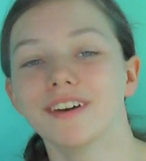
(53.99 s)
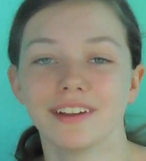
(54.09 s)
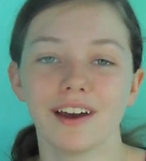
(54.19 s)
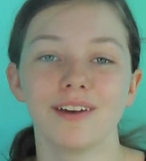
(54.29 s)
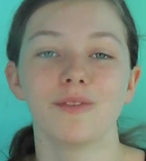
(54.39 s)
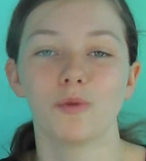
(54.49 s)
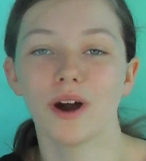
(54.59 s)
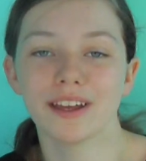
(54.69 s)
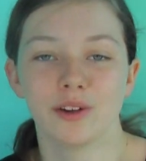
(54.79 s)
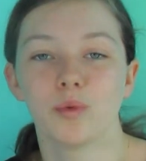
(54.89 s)
and learn
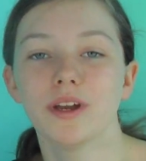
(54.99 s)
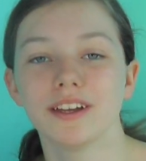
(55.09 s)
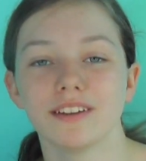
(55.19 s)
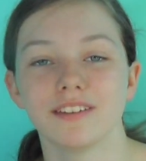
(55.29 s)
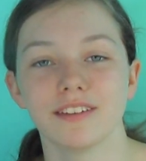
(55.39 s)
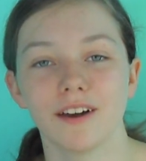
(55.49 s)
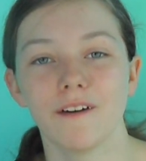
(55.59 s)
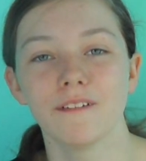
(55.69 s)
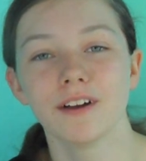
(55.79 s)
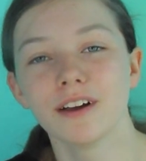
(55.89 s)
where your weaknesses
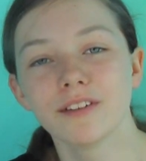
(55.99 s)
are.